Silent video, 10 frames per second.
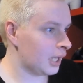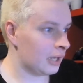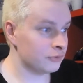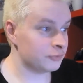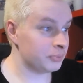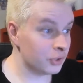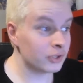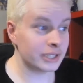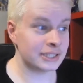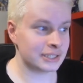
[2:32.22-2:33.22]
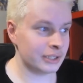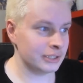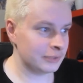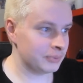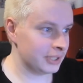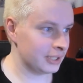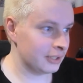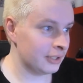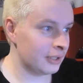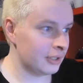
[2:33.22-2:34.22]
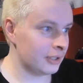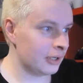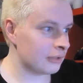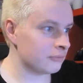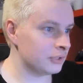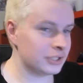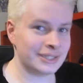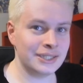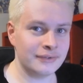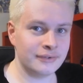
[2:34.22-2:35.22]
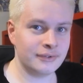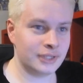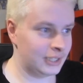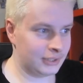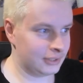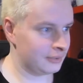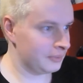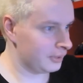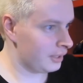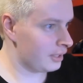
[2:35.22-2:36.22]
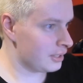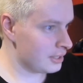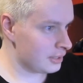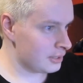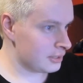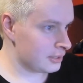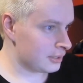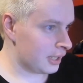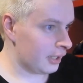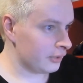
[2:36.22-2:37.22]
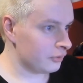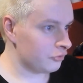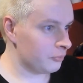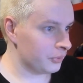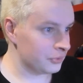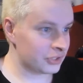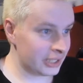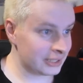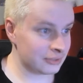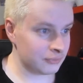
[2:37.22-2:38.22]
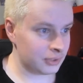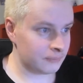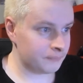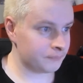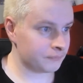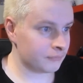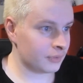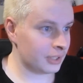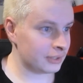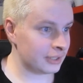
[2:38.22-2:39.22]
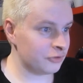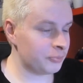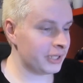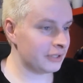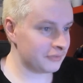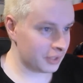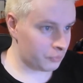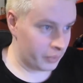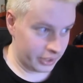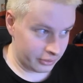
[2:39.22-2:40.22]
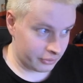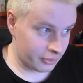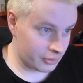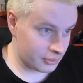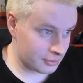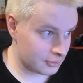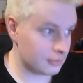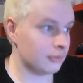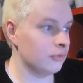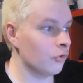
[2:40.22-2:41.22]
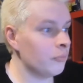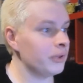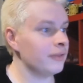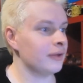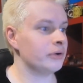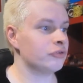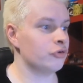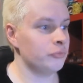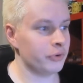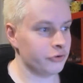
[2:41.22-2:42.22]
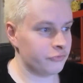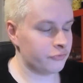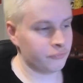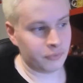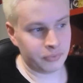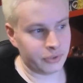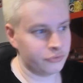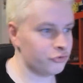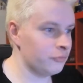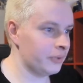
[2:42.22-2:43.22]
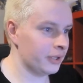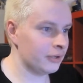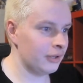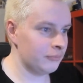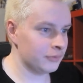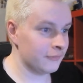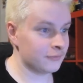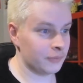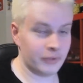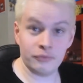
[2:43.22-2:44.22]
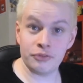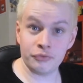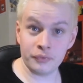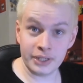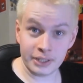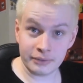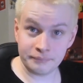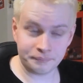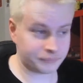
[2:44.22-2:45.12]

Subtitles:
I was beyond excited to begin. I thought you just did. Anyway. Then I got to the mode select screen, and things began to get weird. Normally there are 2 modes, 1 player and 2 player, but this time there were 3.